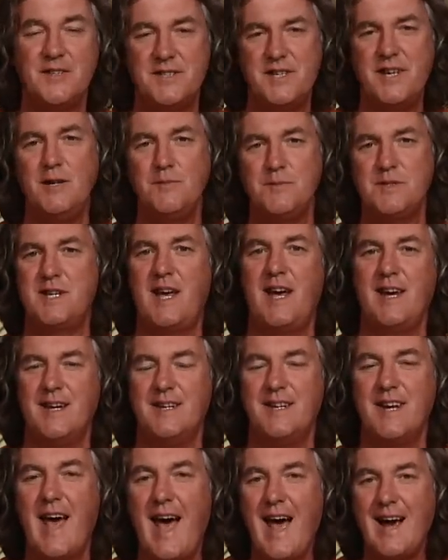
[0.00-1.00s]
The term
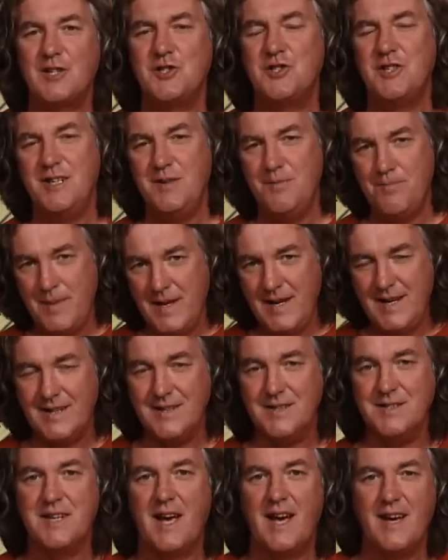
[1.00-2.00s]
second actually
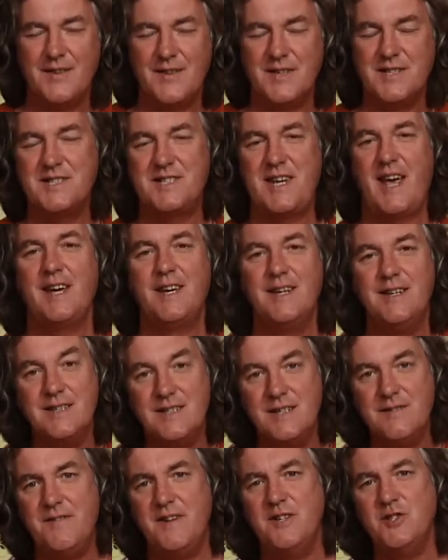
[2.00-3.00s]
means the second
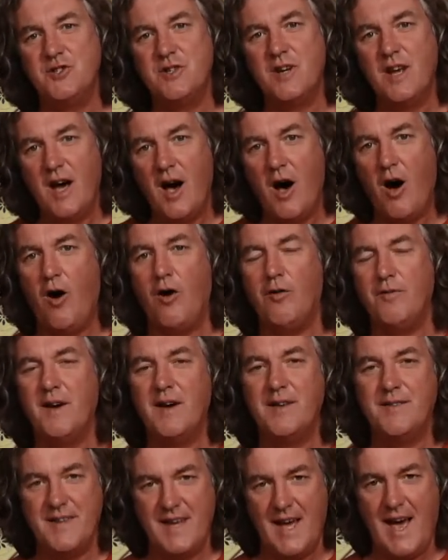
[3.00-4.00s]
division of
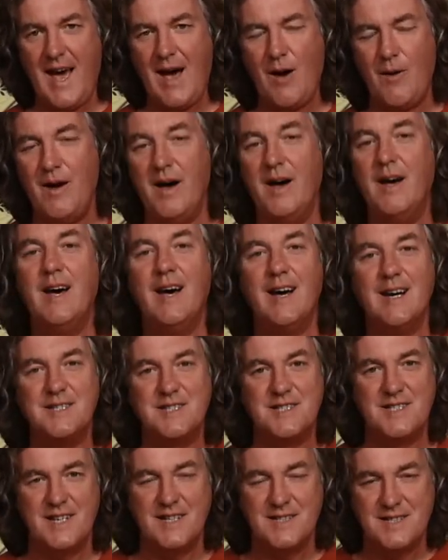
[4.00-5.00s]
the hour, a
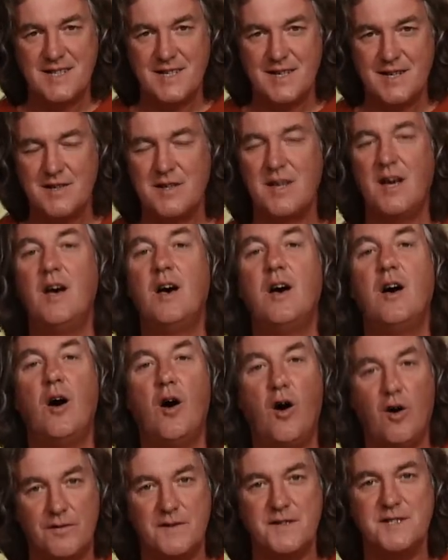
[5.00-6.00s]
sixtieth
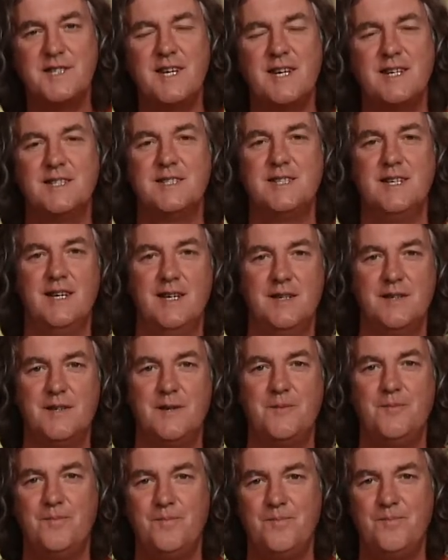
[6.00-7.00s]
of a sixtieth.